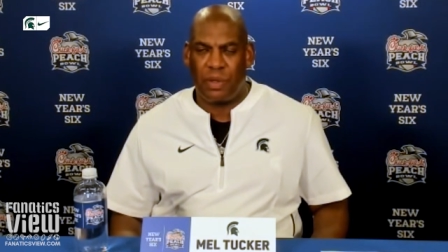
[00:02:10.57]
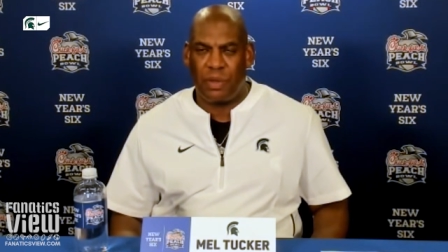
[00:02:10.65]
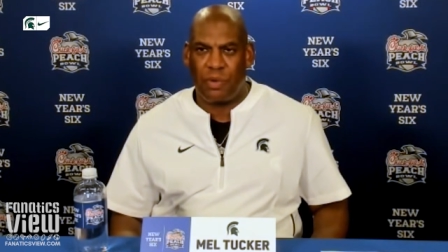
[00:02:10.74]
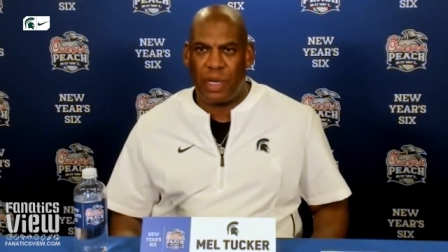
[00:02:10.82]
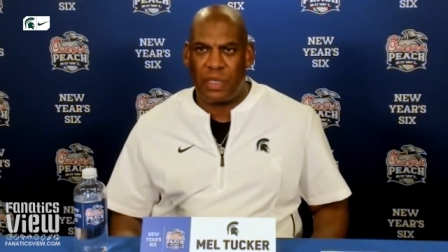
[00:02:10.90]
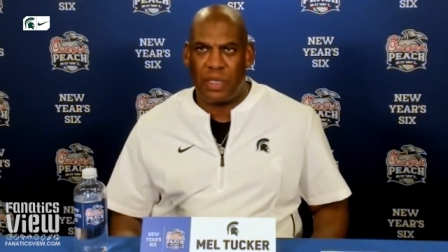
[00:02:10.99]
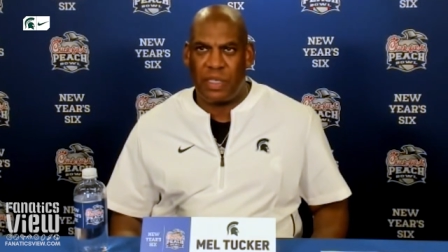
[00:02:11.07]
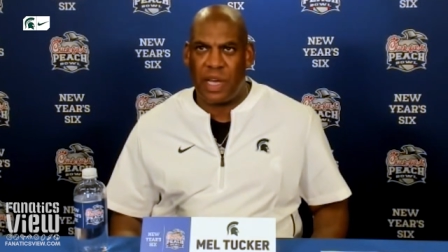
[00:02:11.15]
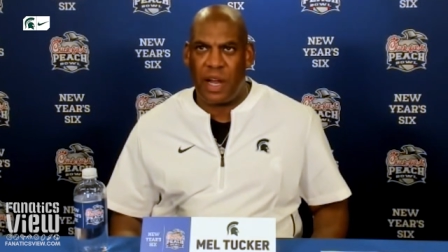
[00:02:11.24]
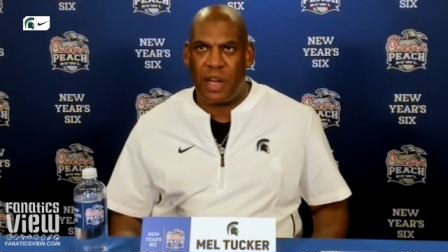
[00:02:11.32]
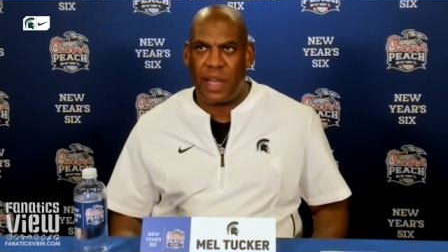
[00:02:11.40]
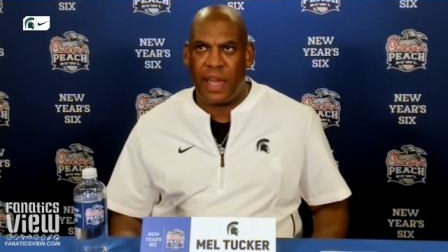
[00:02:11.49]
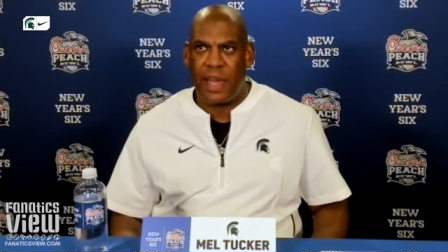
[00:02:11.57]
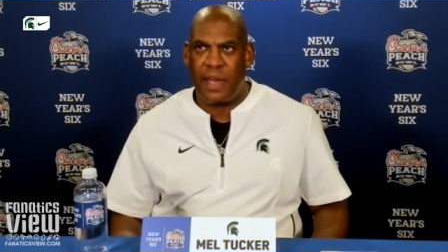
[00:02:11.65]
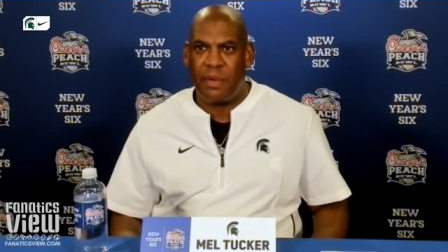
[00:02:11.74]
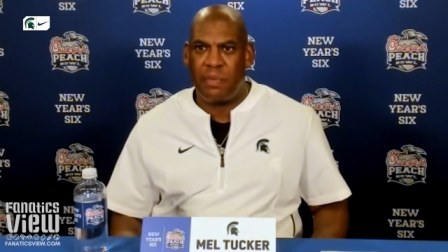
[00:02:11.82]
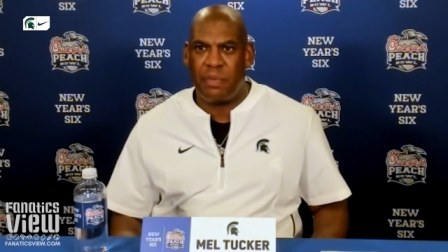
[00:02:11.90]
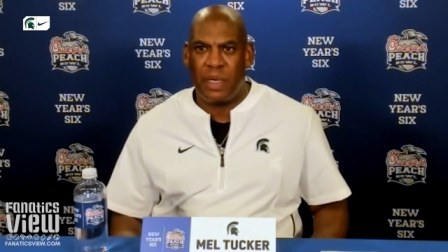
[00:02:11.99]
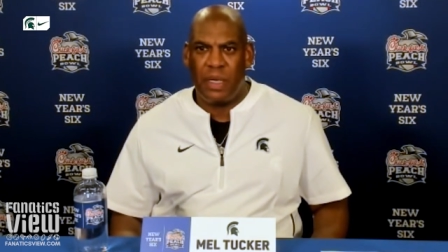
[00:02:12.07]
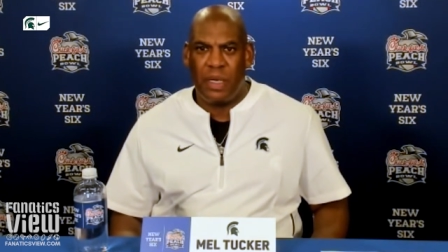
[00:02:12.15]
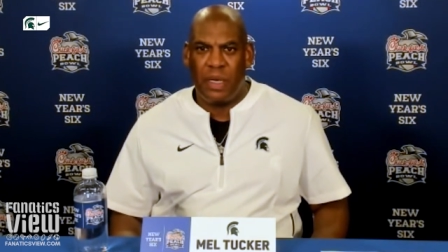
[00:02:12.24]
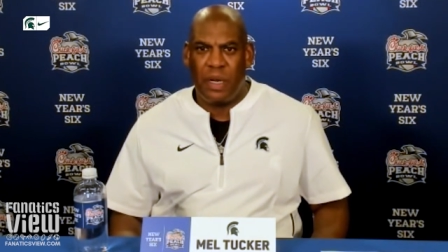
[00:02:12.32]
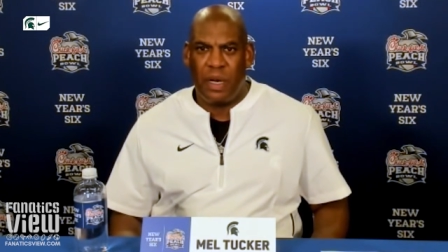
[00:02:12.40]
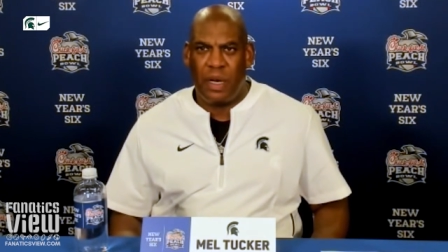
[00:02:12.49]
throughout the entire game,
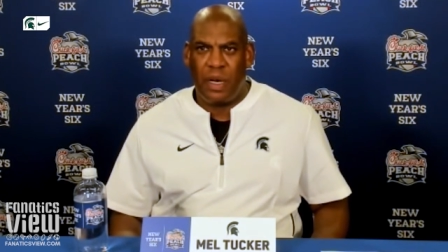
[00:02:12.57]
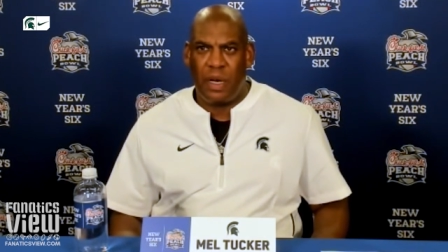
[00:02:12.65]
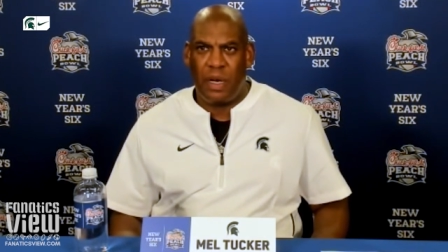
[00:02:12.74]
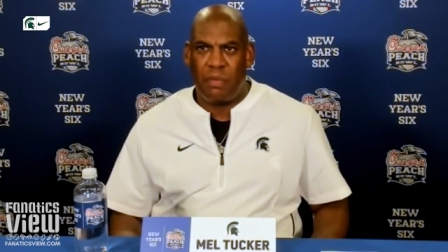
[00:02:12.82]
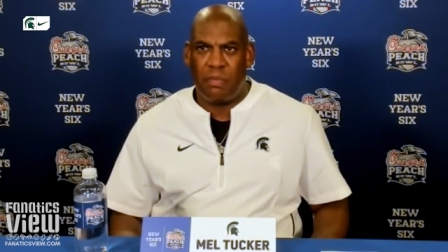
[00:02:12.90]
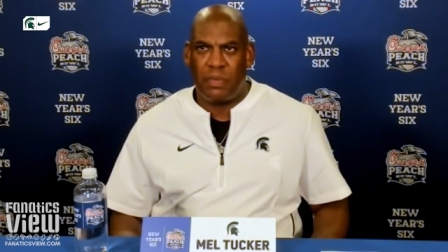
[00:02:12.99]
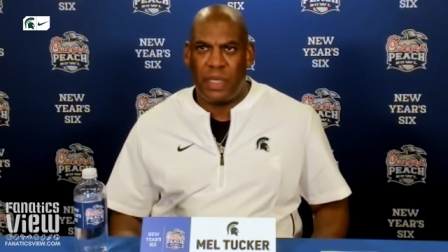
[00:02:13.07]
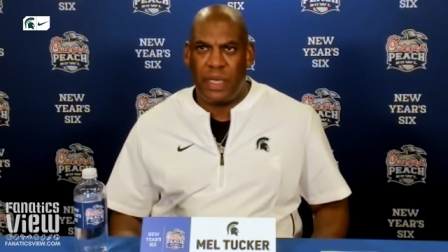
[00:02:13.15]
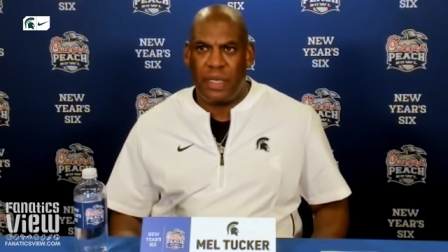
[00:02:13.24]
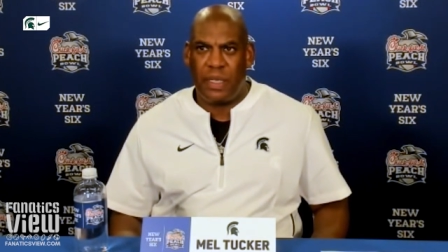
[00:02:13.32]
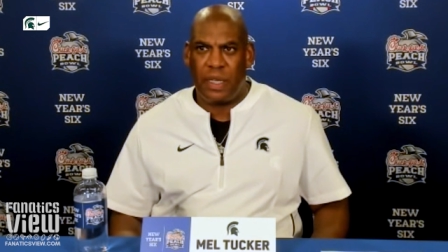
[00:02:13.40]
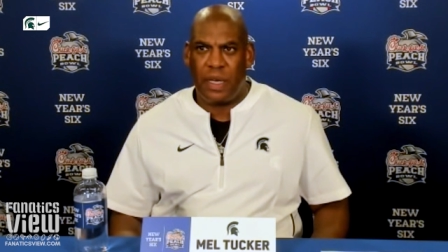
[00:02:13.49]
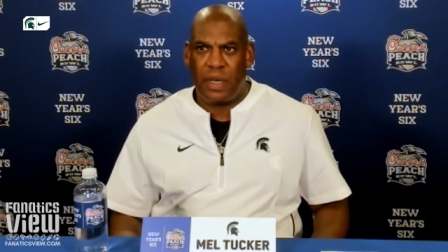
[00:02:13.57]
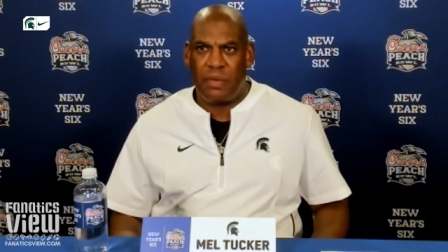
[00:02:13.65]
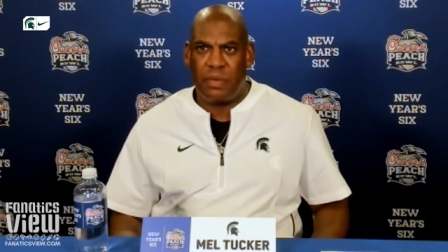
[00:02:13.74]
um, and uh,